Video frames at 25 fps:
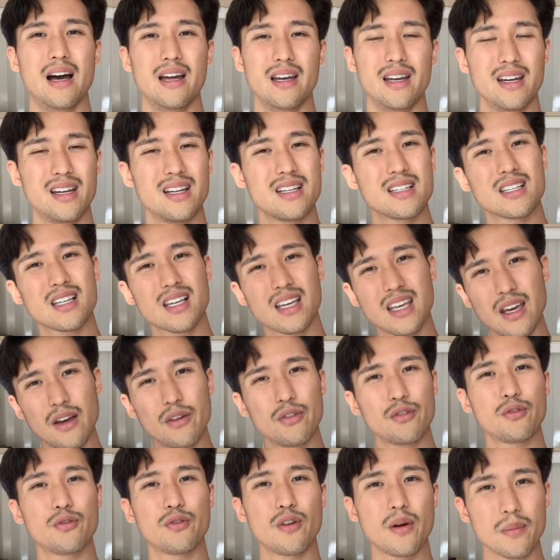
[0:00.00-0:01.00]
It is a gift
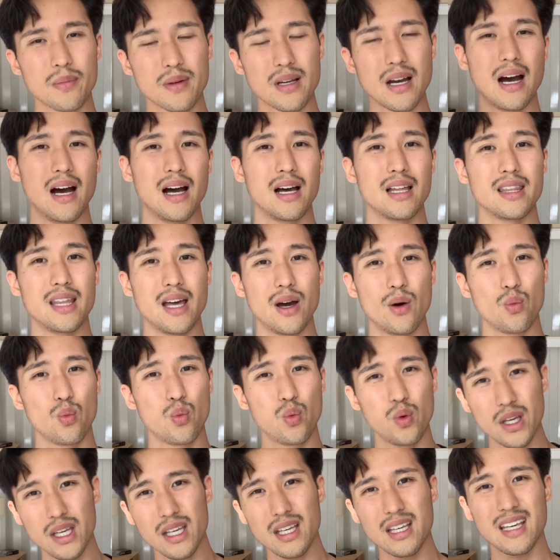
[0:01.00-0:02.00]
from God that
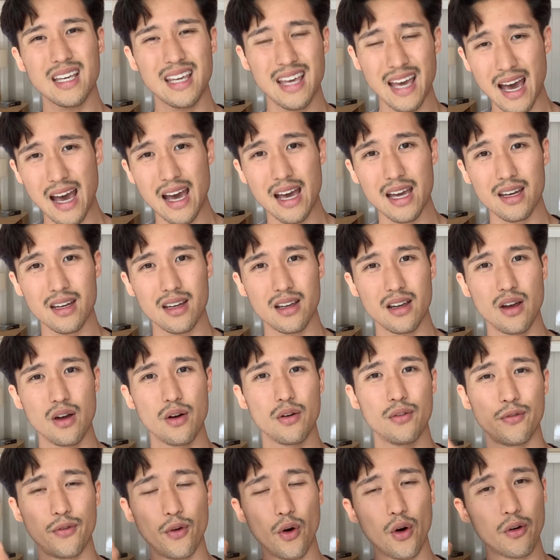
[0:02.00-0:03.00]
we get
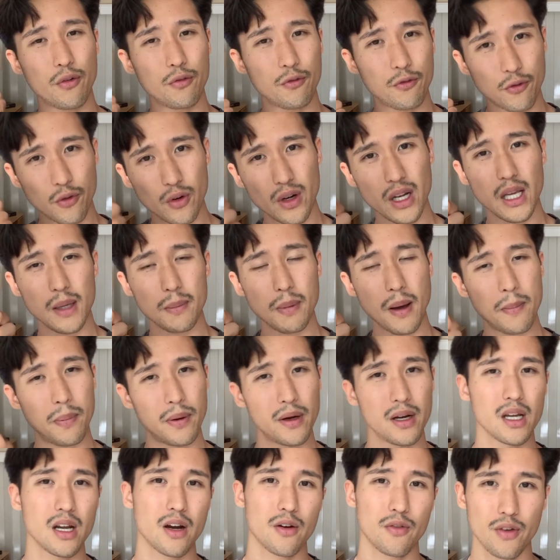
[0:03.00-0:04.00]
for free by
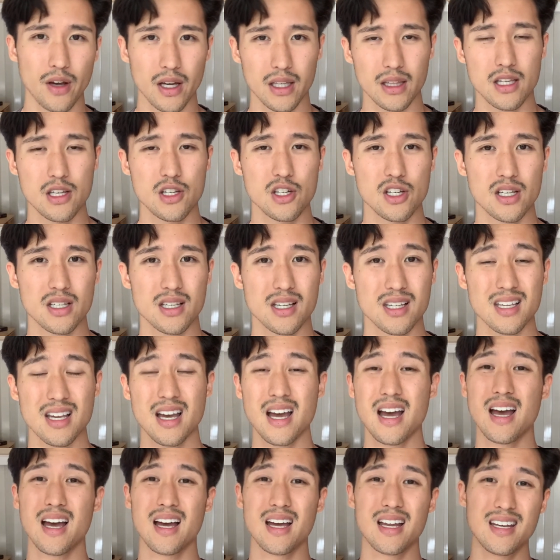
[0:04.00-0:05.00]
putting our faith in Jesus,
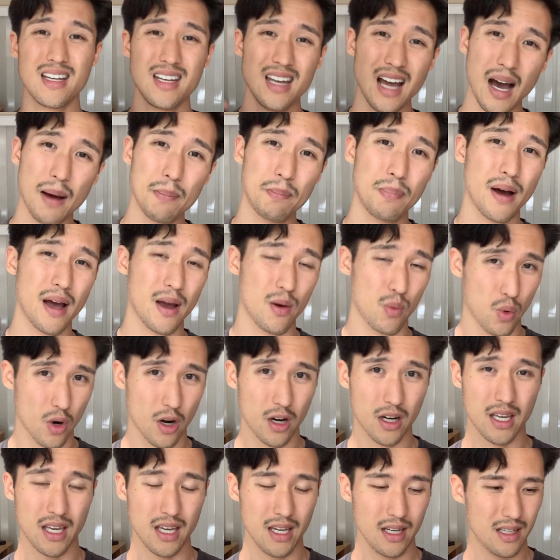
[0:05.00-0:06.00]
not by
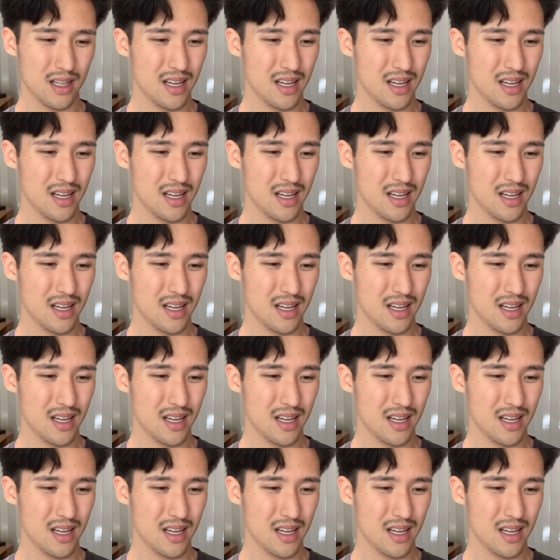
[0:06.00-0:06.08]
working.